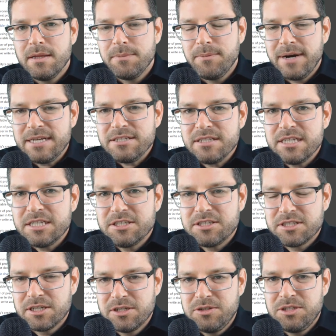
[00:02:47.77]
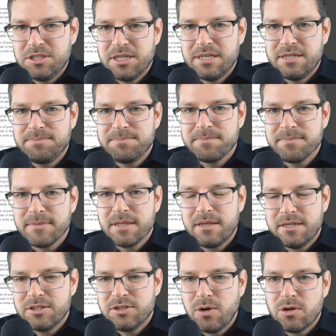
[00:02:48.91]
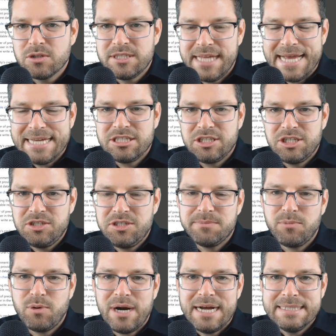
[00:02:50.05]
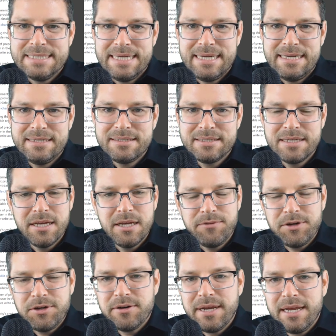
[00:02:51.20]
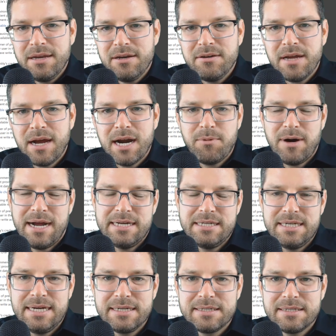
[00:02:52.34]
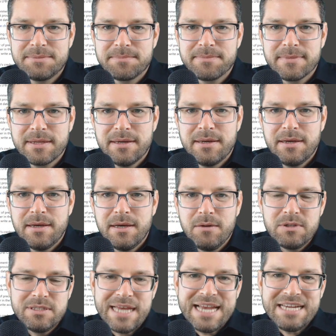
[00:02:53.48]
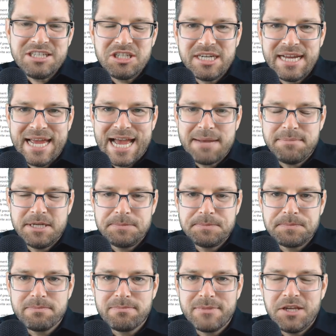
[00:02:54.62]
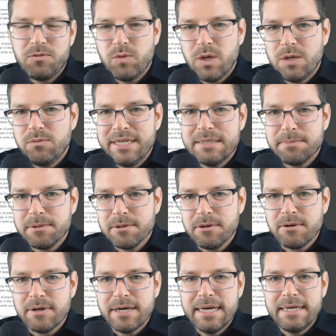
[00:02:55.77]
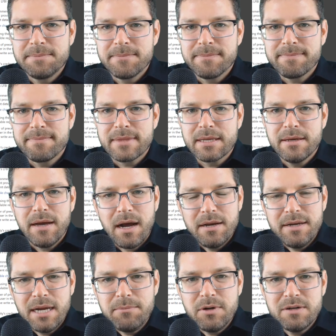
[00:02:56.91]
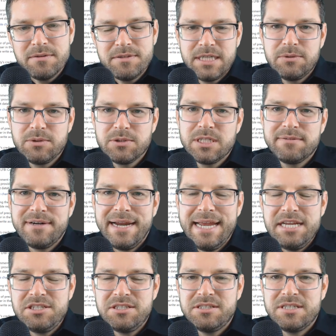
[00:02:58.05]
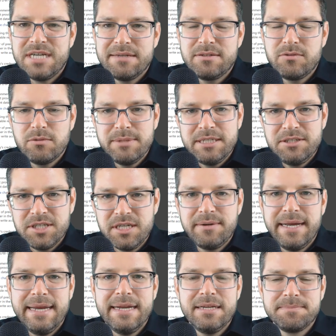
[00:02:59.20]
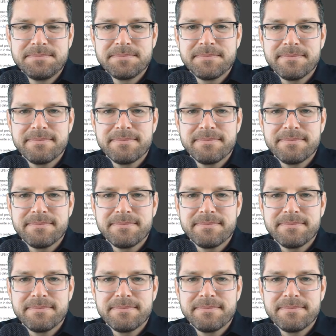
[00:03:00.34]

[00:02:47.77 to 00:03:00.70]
The precedence solution controls the execution process for your entire project. What's actually going to happen is when we deploy, a number of SQL Server agent jobs will be generated.